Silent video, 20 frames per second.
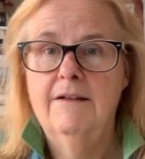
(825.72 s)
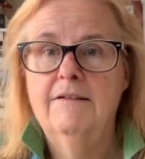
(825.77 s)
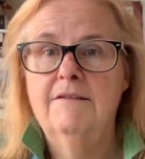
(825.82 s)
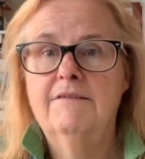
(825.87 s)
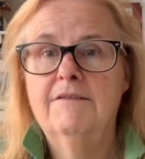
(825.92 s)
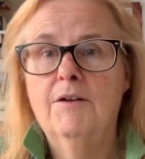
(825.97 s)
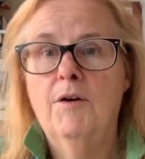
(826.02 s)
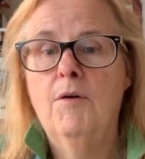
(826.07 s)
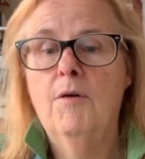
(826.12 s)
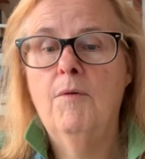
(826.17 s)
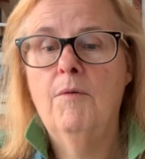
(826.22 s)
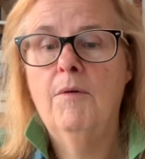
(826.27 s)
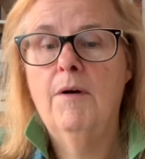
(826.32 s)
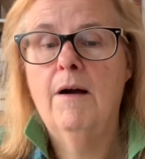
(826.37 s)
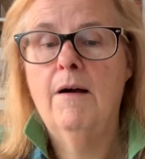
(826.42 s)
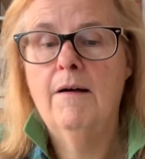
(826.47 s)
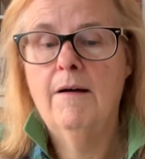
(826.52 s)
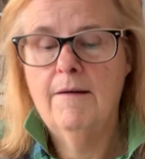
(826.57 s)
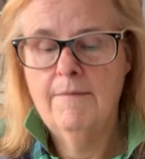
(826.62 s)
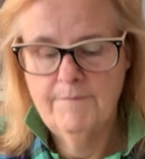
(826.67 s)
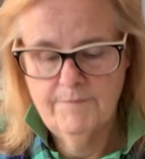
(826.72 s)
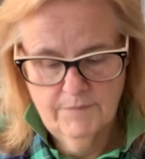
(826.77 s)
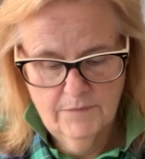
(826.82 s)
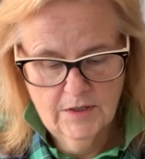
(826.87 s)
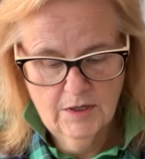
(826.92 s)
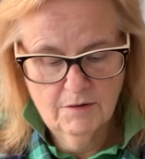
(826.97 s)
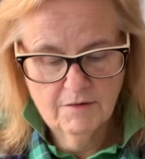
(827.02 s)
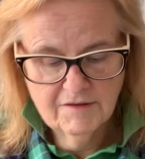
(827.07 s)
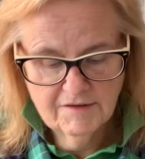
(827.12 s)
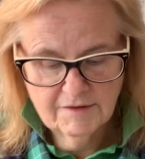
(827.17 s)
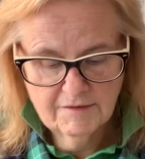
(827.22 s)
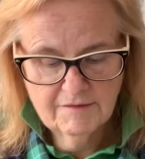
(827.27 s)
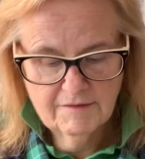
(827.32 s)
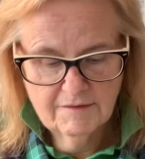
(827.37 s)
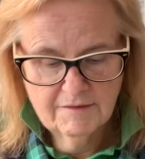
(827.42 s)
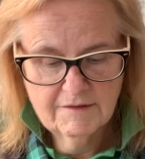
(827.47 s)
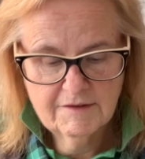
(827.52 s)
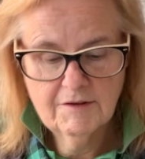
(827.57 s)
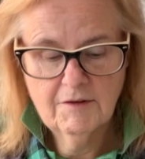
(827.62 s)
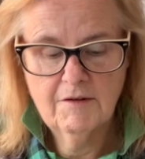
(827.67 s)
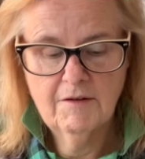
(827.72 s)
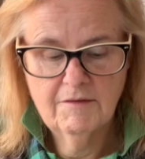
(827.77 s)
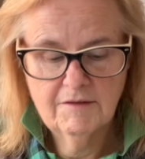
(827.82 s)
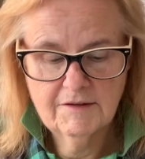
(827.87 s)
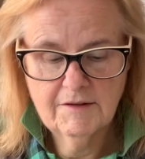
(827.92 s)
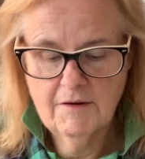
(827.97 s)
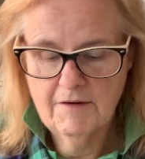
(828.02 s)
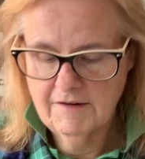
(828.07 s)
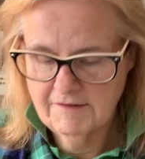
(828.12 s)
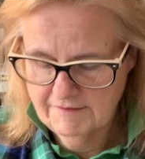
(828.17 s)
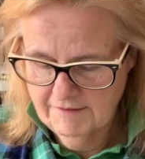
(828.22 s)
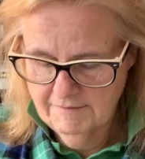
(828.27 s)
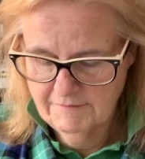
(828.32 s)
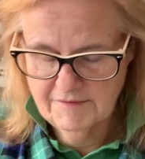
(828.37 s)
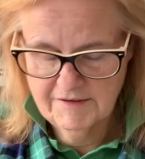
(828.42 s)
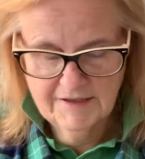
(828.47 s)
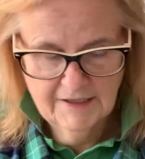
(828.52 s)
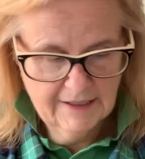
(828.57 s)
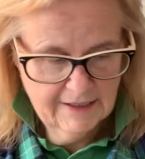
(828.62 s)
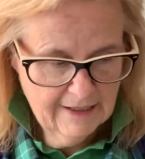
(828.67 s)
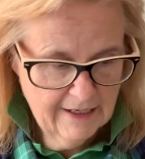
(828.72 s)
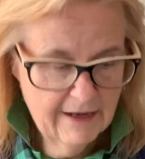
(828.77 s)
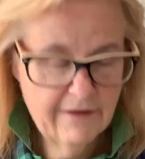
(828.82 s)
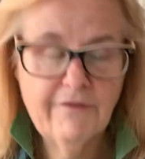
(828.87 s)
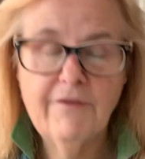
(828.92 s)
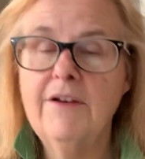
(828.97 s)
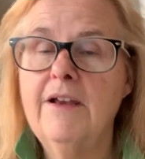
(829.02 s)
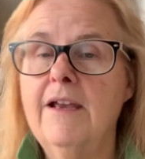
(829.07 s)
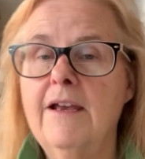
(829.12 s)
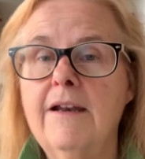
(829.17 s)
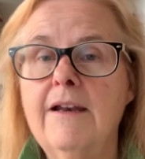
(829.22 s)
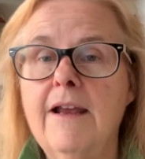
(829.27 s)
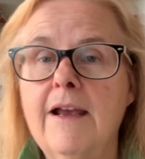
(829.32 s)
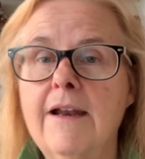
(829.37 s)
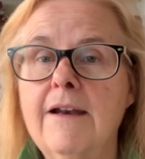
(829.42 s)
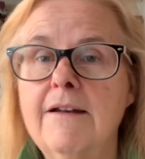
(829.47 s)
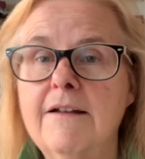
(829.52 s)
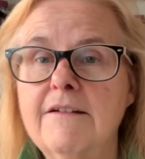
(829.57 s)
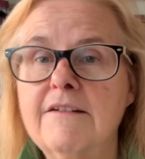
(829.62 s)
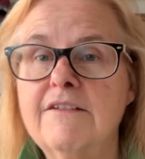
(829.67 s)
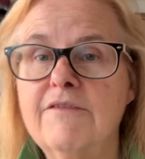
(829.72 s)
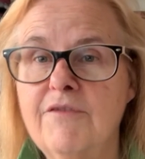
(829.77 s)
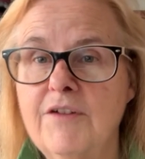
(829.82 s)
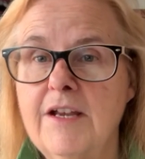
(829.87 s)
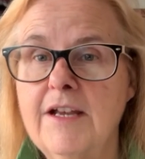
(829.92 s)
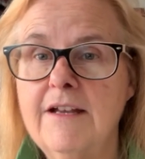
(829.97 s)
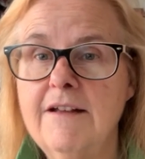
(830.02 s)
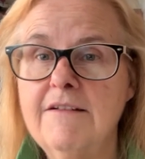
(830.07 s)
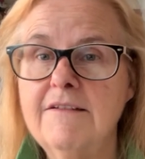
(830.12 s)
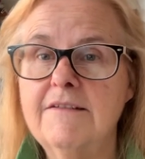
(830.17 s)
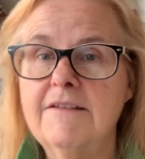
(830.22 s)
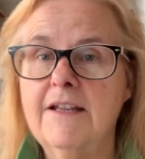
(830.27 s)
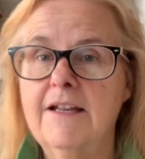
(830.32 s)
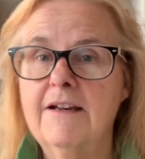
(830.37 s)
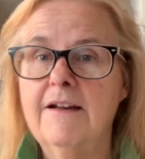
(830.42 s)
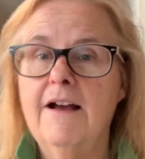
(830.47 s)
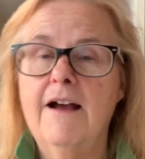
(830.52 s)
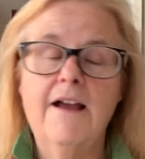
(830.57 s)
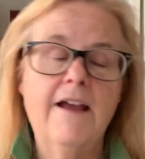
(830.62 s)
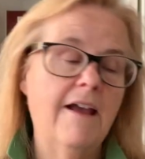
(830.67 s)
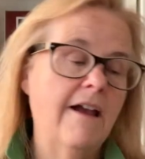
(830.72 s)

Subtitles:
So those are some significant NSVs that I